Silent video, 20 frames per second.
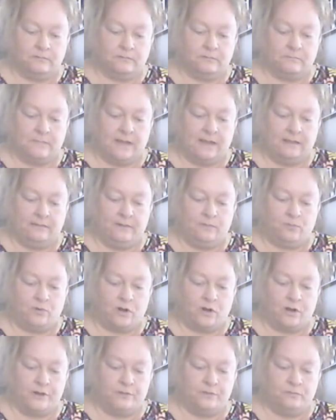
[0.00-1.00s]
Molly,
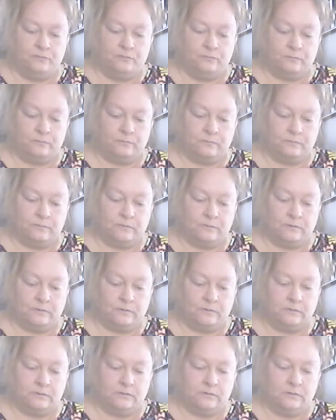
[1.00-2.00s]
where are you?
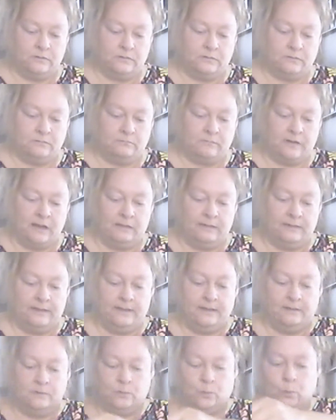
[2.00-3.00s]

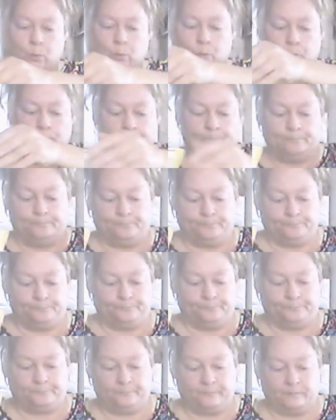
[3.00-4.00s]
Molly,
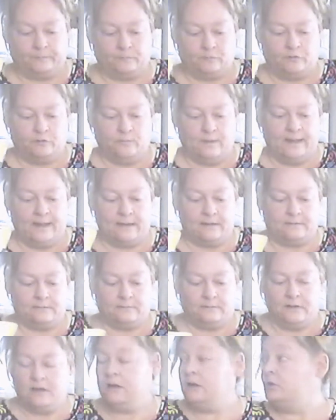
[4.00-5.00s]
where you at?
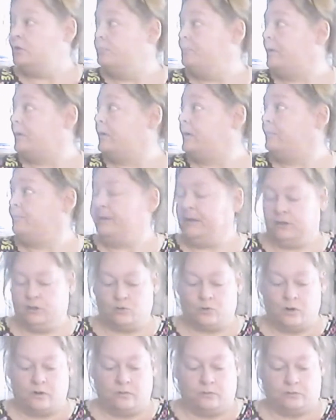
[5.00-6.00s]
You better not be in
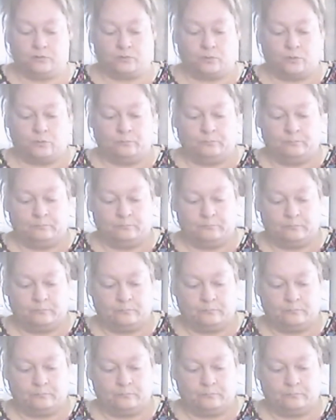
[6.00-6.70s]
your uncle's room.